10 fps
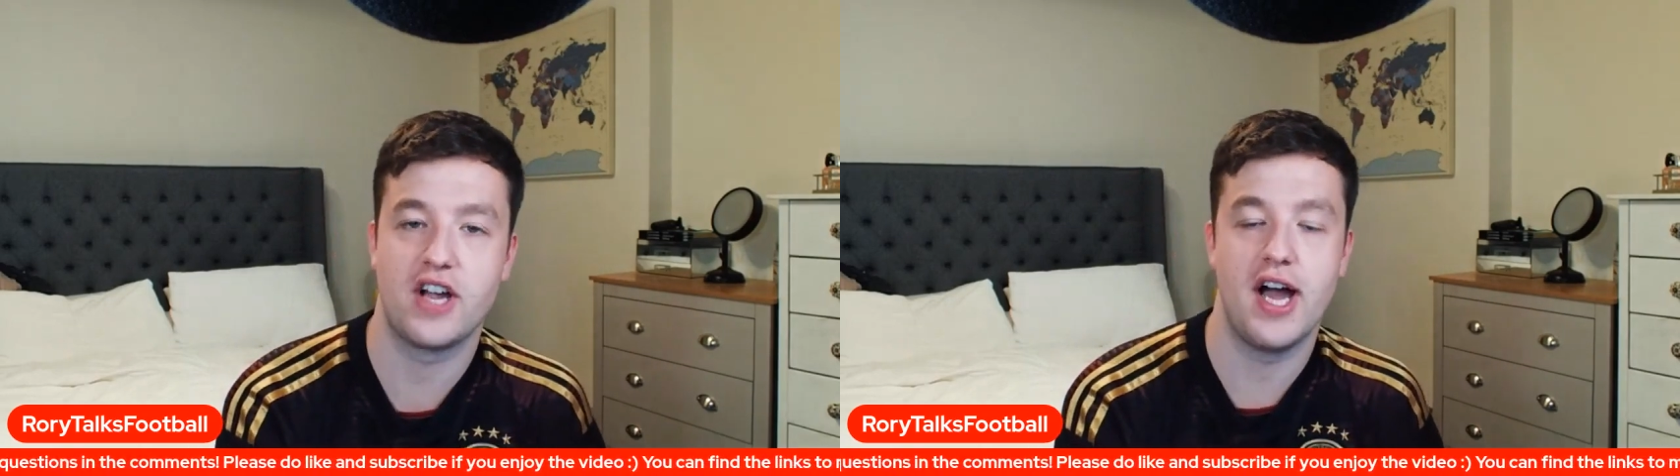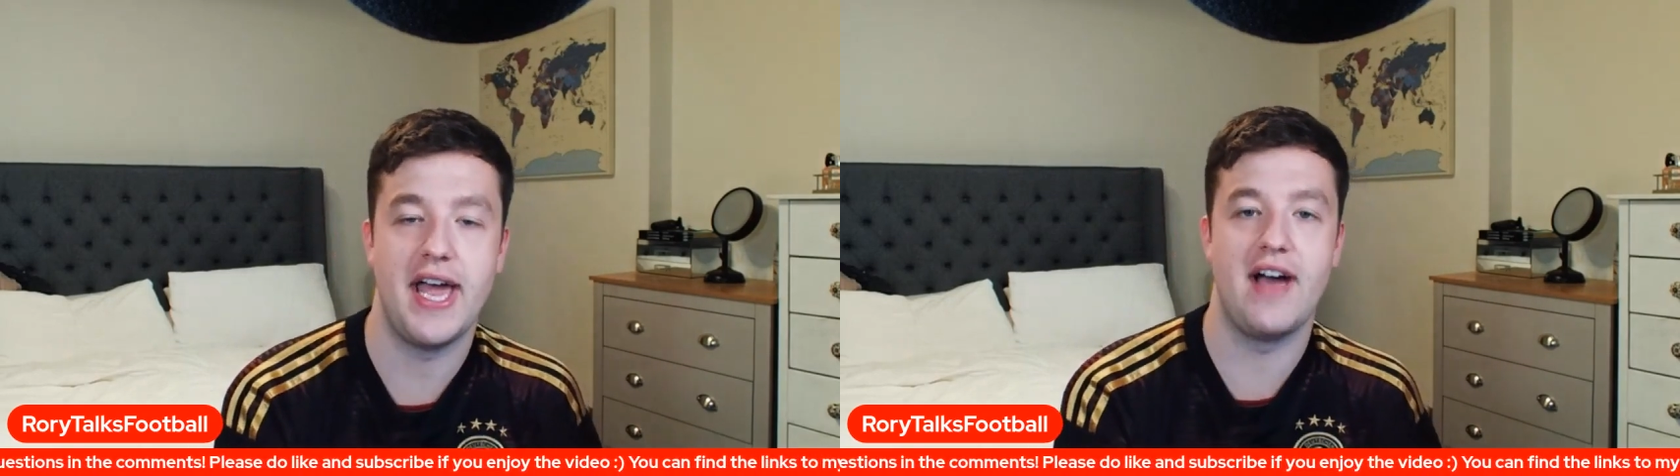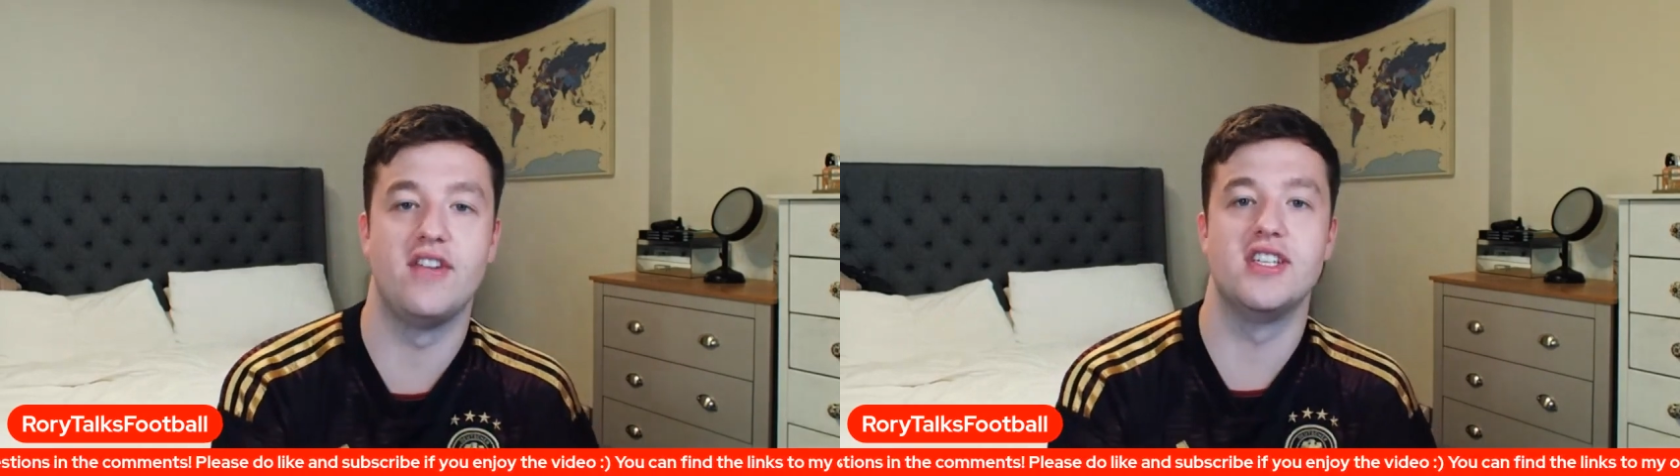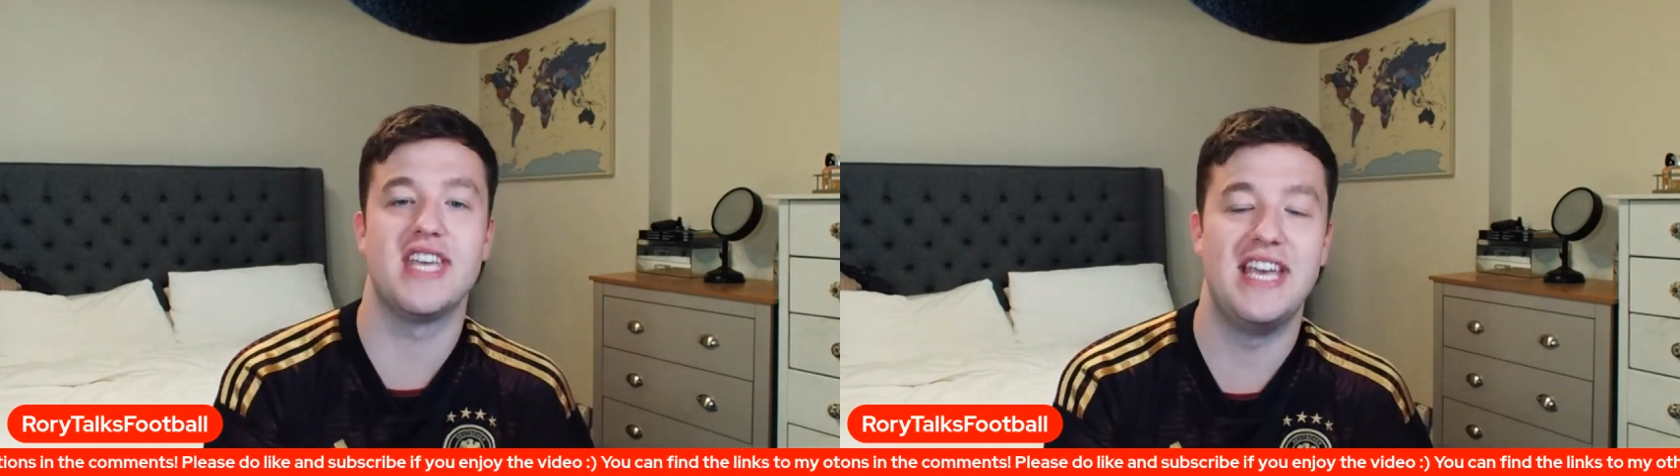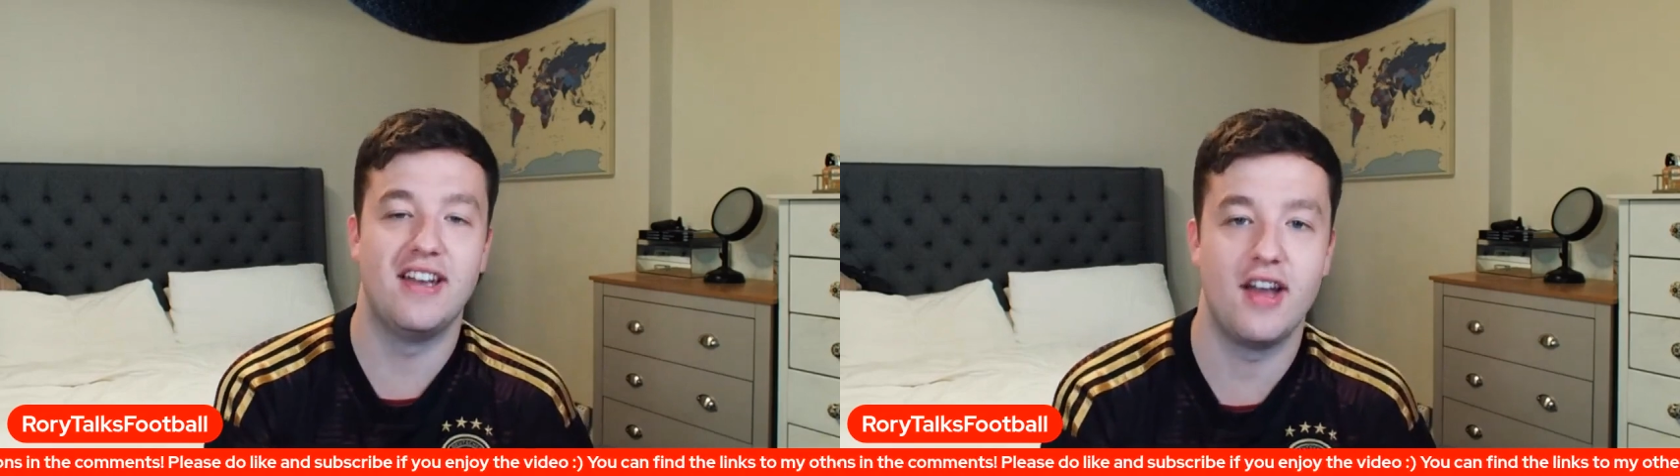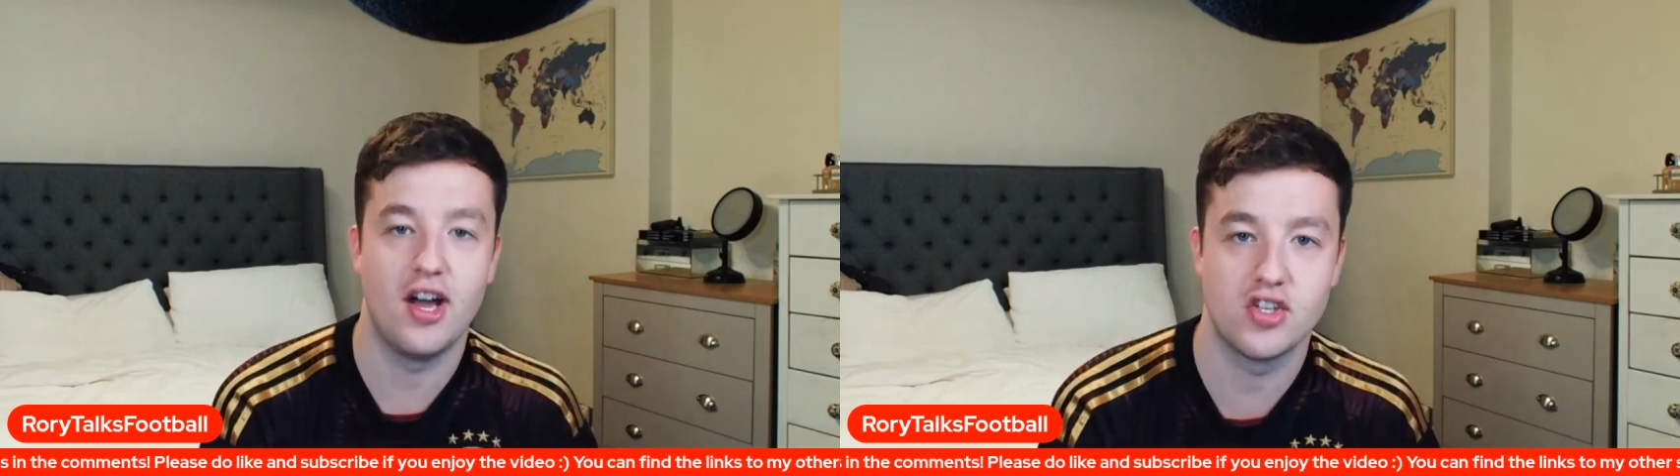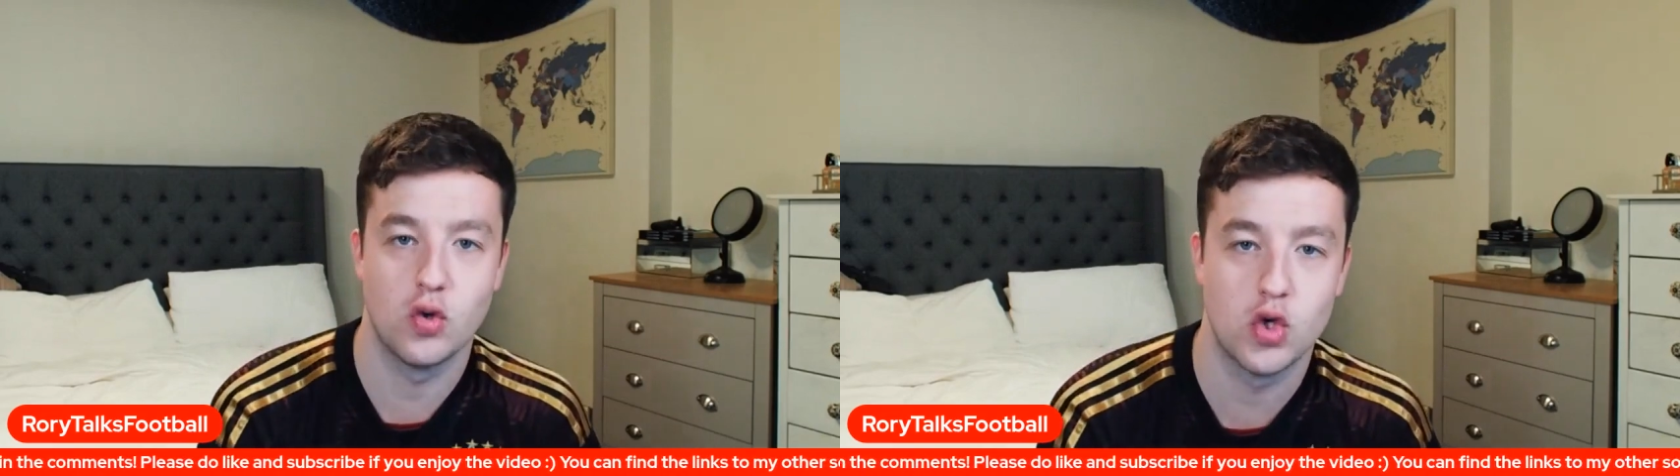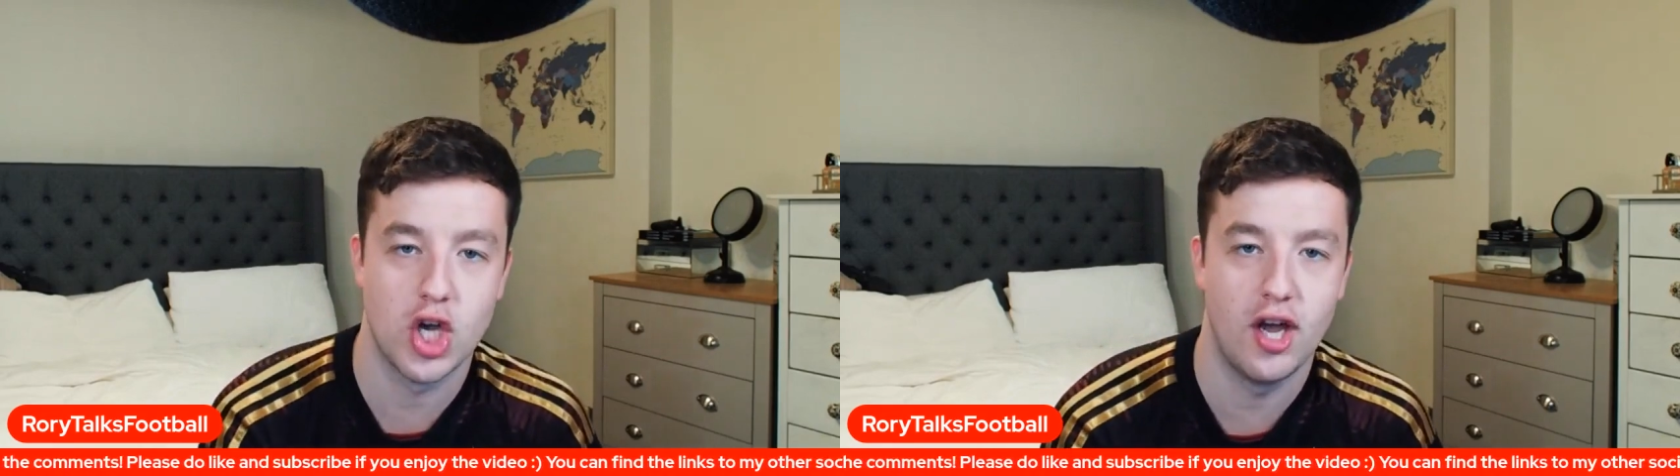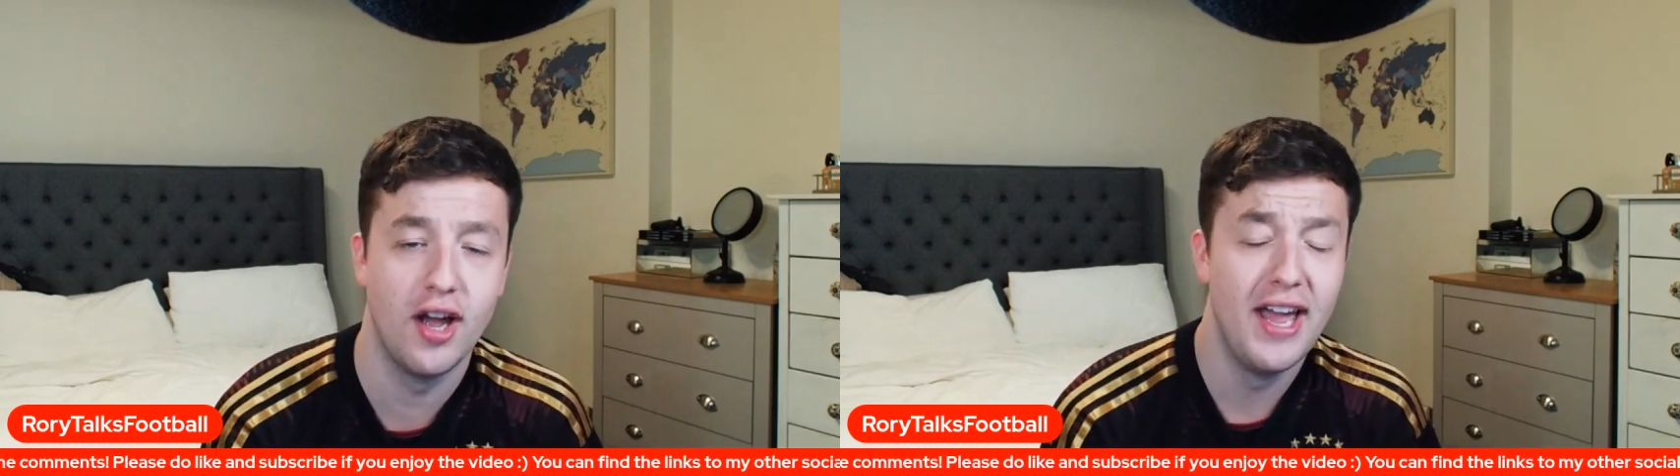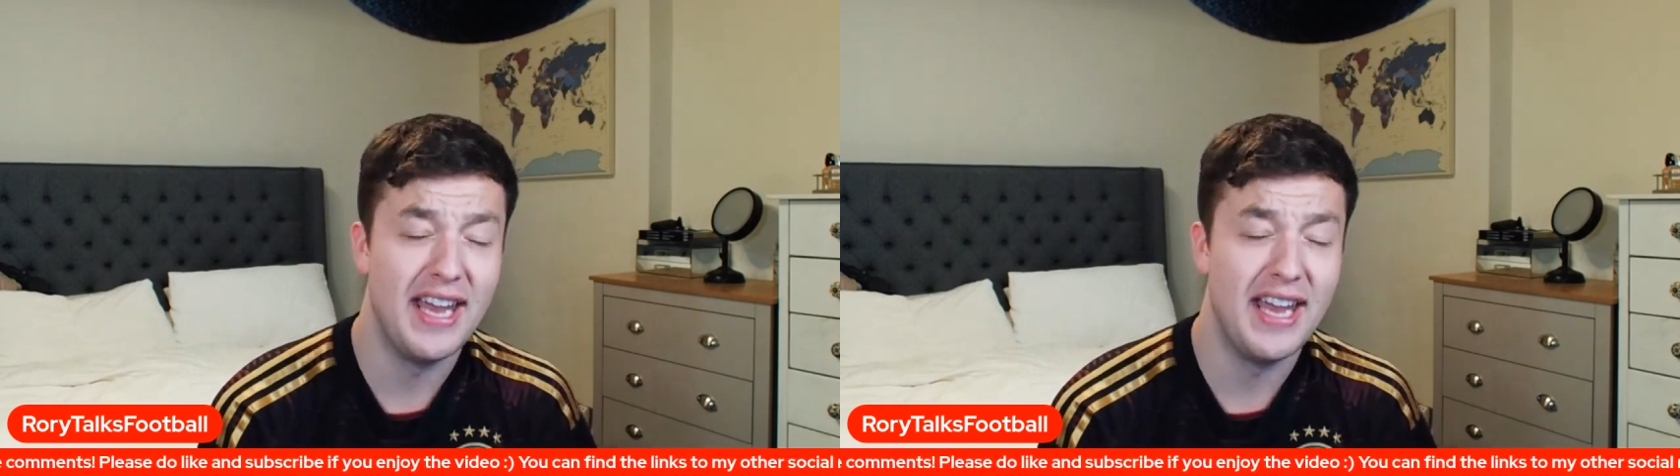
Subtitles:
Kai Havertz in an Arsenal shirt.